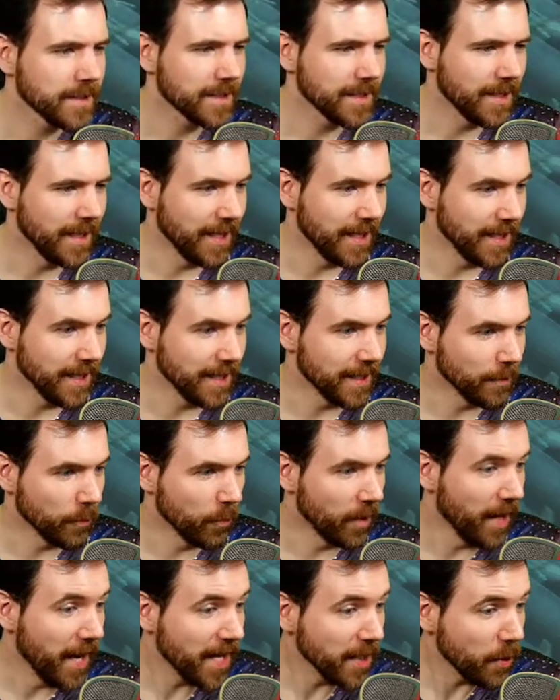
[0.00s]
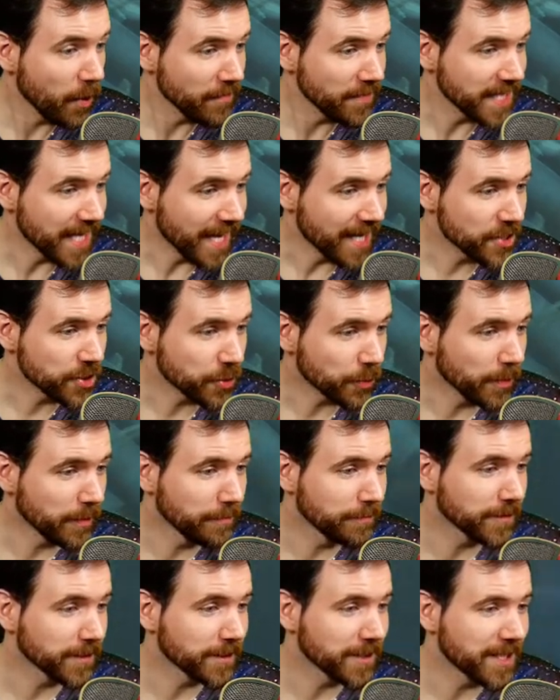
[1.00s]
Uh, will I go over the edge or will
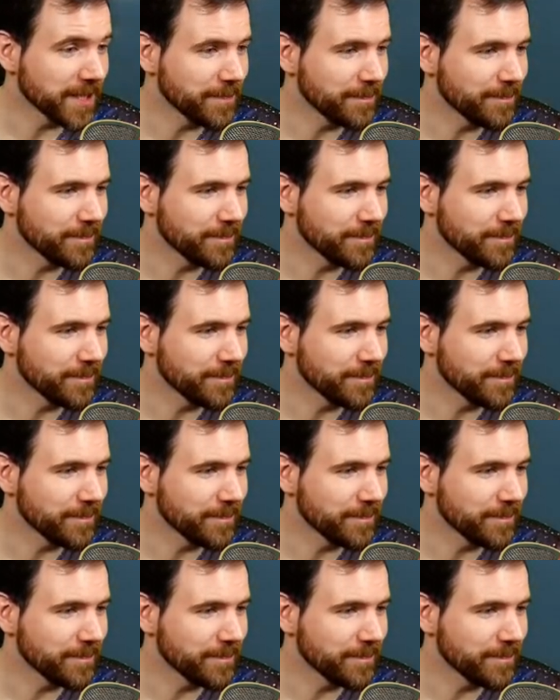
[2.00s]
Flurry...